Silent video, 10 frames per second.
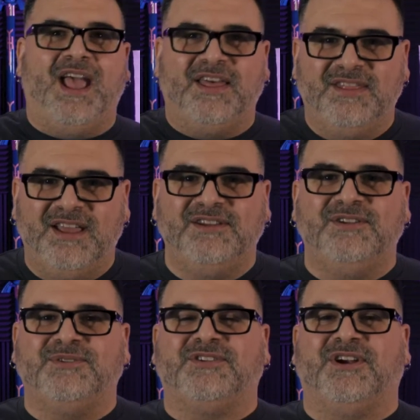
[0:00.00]
and then
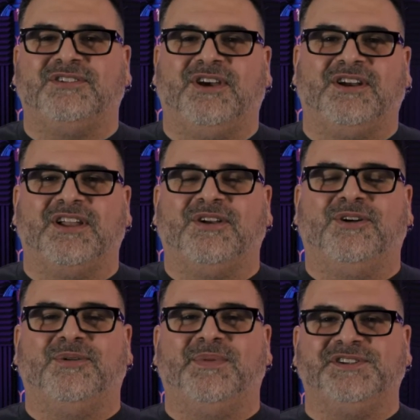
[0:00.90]
you start talking a
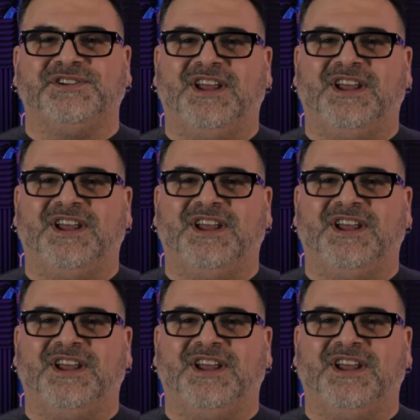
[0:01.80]
whole bunch of